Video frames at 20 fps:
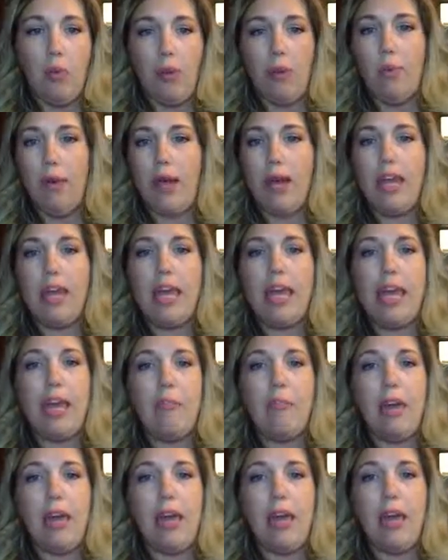We want to
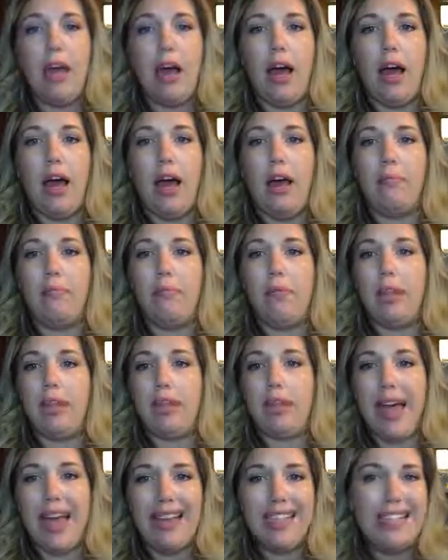keep it
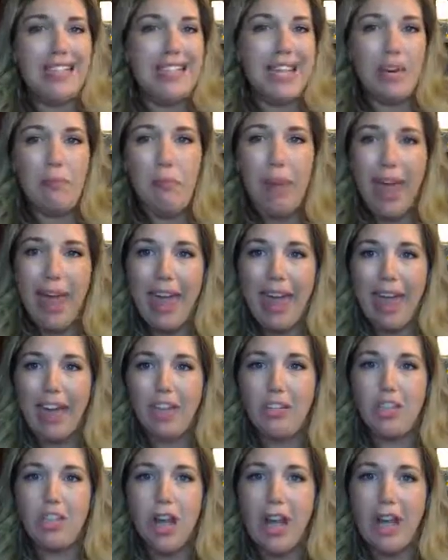less than a
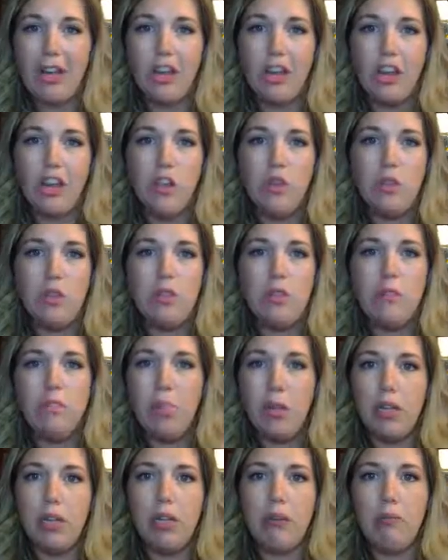page and use
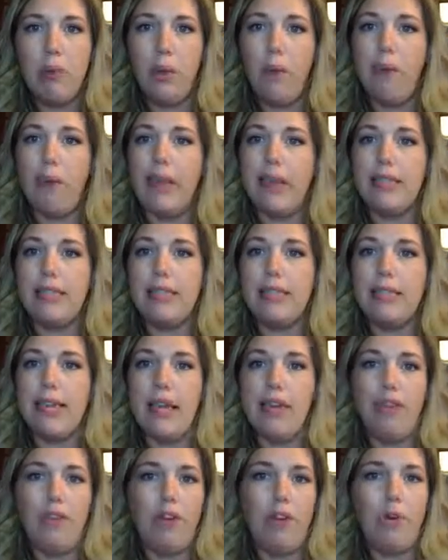bullet points
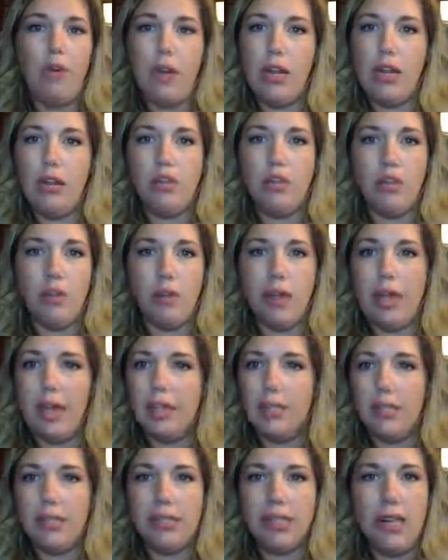if you need to.
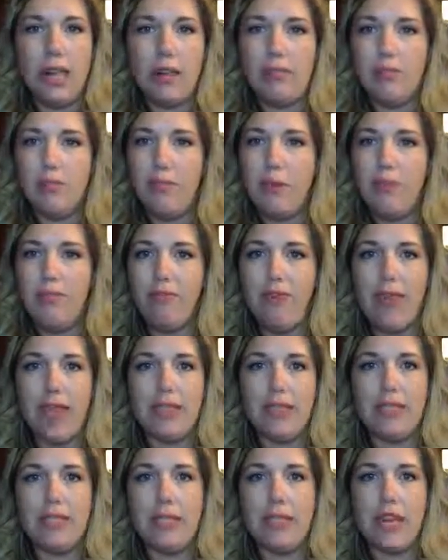Like, it doesn't have to be
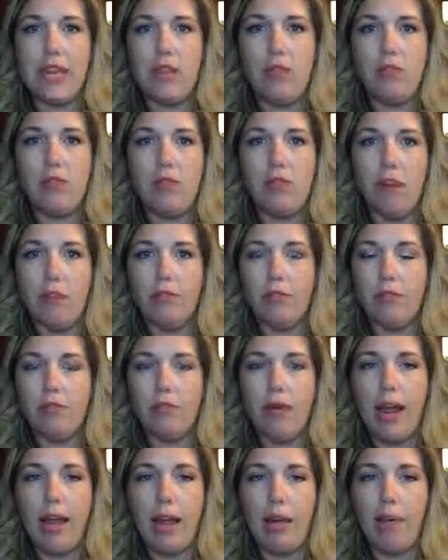fancy. You don't have to
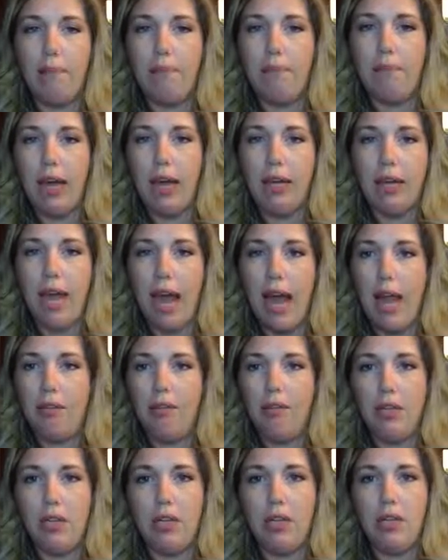write a
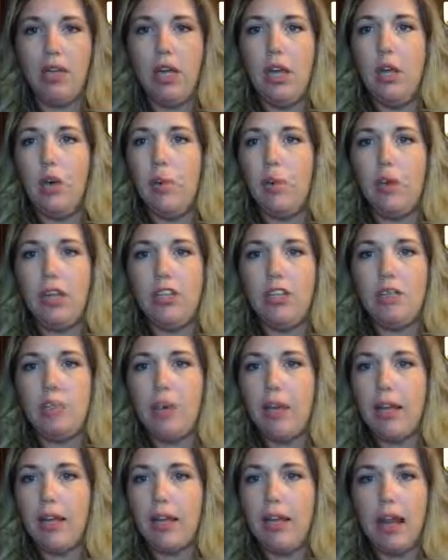novel. We just
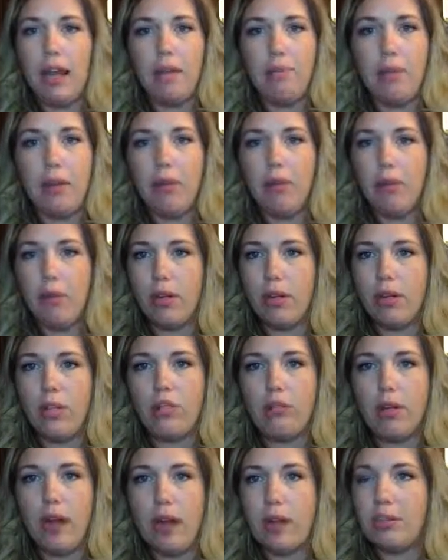want to like be really
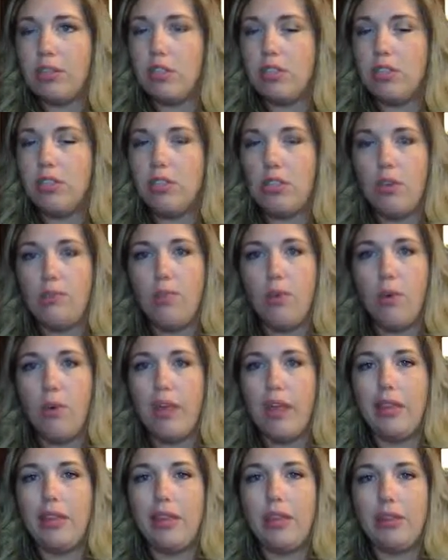direct and to the point.